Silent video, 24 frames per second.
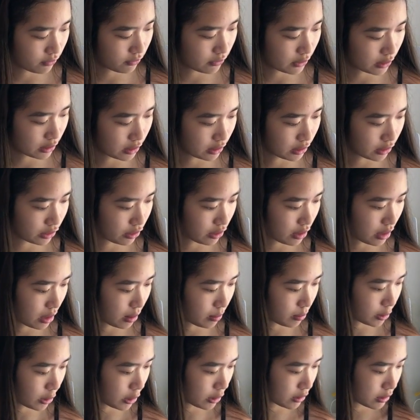fill in your
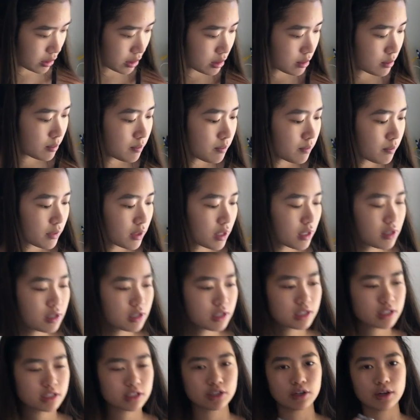eyebrows.
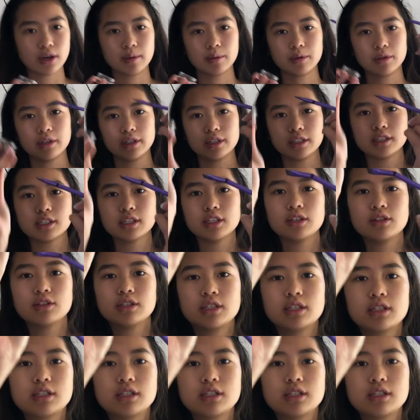So I'm going to use